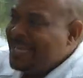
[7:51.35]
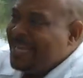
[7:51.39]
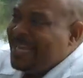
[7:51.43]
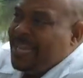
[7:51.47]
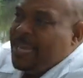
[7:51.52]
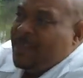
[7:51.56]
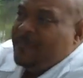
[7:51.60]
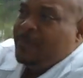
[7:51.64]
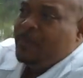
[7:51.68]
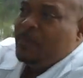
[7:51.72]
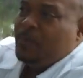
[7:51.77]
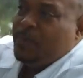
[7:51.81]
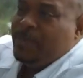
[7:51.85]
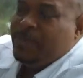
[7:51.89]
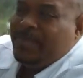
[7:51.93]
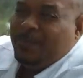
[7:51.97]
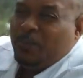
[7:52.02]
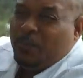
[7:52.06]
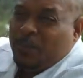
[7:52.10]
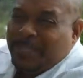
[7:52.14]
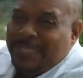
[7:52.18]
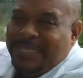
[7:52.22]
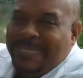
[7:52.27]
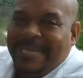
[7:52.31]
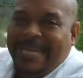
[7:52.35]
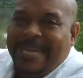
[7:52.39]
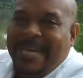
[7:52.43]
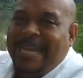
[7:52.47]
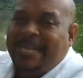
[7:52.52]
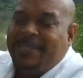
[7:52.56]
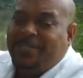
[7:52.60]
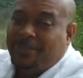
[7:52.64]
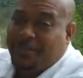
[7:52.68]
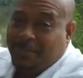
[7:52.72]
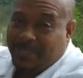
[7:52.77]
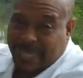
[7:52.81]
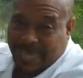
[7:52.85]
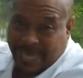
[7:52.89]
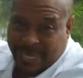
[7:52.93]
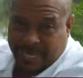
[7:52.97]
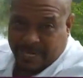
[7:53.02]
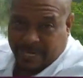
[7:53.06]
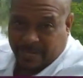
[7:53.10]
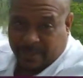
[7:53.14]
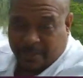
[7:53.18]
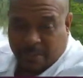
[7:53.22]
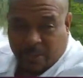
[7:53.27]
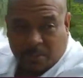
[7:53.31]
Even with teenagers
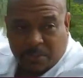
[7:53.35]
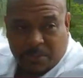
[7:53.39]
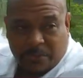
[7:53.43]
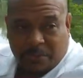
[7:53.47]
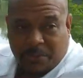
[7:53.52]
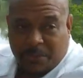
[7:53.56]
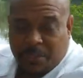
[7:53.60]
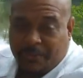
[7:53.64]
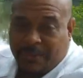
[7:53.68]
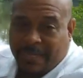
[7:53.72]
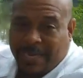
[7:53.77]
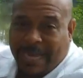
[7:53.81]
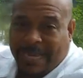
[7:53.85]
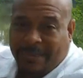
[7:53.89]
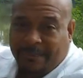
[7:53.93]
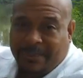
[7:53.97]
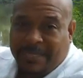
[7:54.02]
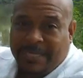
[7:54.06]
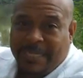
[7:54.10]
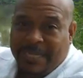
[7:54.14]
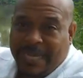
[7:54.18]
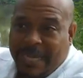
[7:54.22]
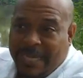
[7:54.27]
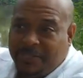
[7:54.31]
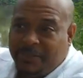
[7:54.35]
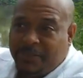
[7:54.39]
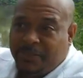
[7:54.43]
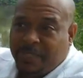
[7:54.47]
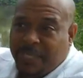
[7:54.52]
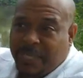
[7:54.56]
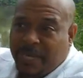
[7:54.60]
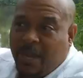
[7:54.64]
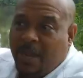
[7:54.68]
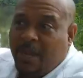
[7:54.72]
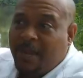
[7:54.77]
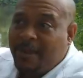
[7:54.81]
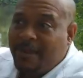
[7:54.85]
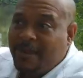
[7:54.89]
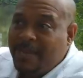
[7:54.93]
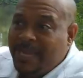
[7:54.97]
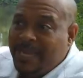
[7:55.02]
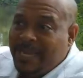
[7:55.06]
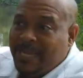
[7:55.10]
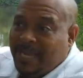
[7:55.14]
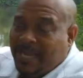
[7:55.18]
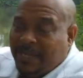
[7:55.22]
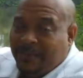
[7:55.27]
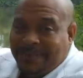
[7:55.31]
dating, those of you that have teenagers that are
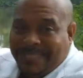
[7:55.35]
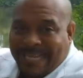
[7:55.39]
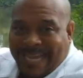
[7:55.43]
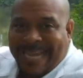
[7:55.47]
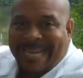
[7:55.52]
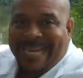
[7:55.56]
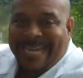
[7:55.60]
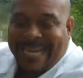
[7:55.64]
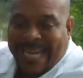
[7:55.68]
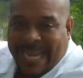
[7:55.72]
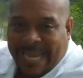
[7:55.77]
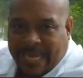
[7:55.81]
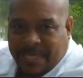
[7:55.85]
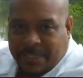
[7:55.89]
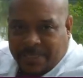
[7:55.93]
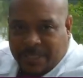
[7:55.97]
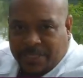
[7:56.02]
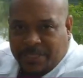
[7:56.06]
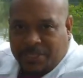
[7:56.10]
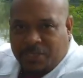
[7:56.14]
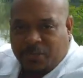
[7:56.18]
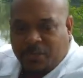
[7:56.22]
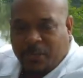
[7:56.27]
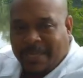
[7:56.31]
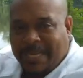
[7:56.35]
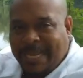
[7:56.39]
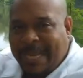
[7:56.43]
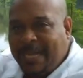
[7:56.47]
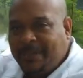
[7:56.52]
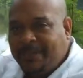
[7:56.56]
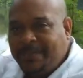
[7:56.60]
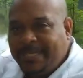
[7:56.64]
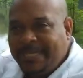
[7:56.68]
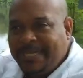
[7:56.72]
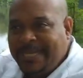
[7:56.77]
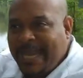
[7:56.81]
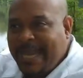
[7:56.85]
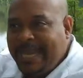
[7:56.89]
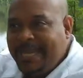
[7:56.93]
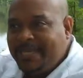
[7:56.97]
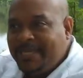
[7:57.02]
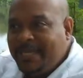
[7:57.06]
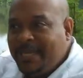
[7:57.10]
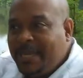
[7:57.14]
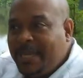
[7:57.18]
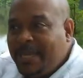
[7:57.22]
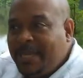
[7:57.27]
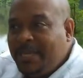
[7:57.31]
of dating age that you allow to
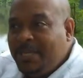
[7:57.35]
date,